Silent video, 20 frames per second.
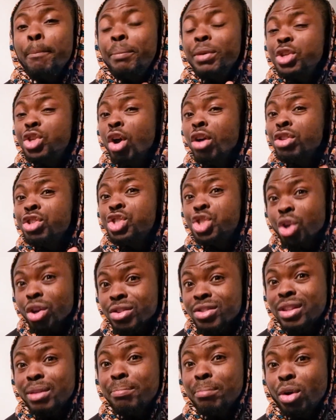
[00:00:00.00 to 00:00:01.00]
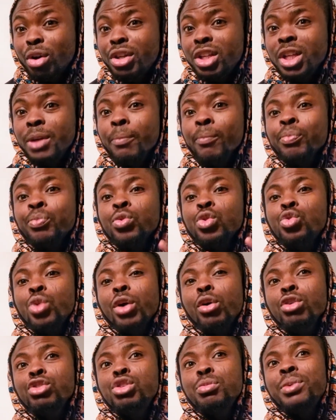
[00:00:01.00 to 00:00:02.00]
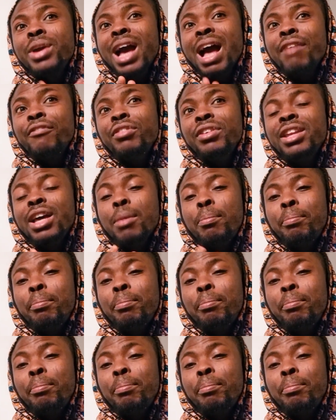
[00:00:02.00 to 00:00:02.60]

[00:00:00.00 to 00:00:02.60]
Beyond just the money, we are going to be having